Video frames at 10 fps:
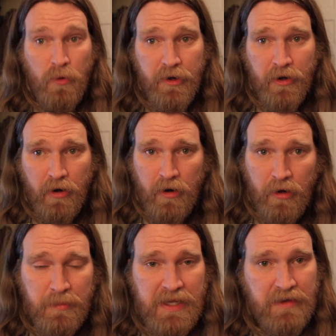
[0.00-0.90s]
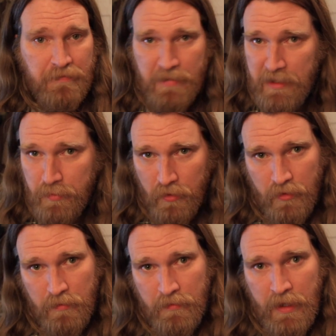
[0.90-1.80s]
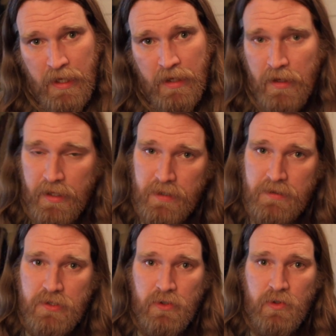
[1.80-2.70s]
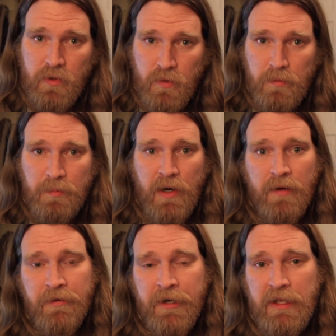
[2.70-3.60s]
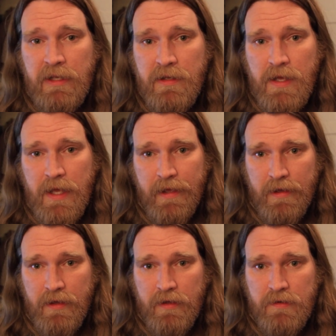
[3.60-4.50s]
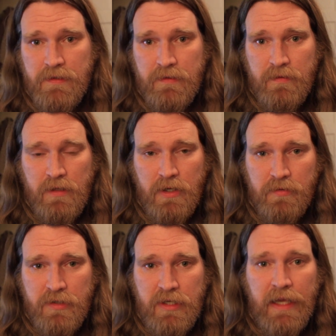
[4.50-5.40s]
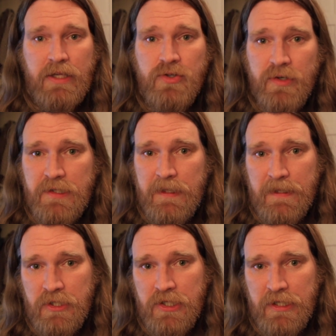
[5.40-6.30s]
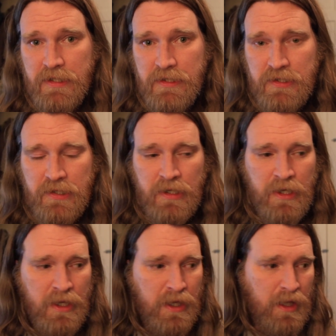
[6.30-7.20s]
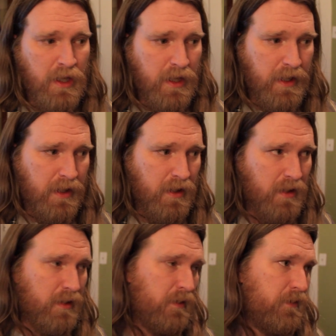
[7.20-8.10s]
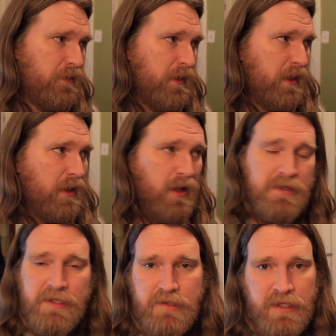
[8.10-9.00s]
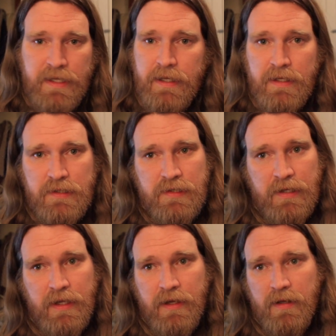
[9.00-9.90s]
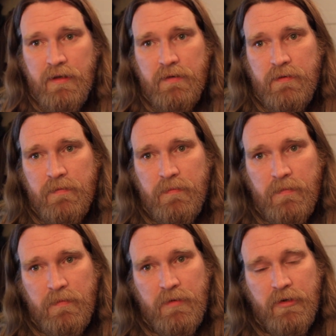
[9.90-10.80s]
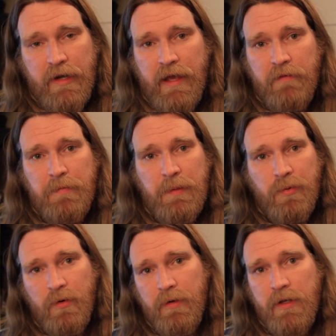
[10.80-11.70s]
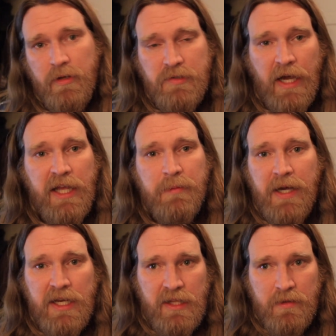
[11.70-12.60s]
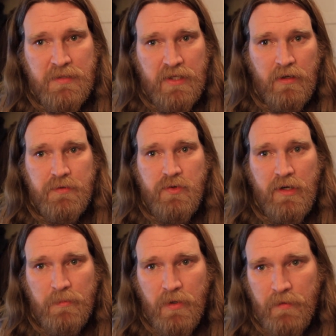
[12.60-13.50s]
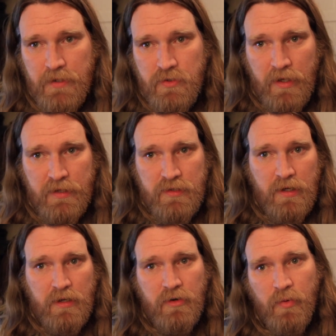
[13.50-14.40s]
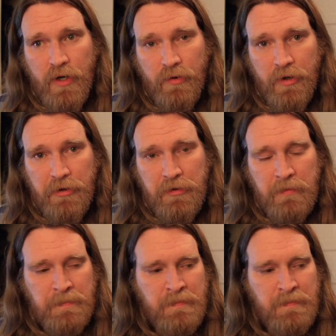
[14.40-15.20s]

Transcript: an army of people into poverty and, dangerous conditions and disease and, You're going to have people, dynamiting themselves trying to build this transcontinental railroad.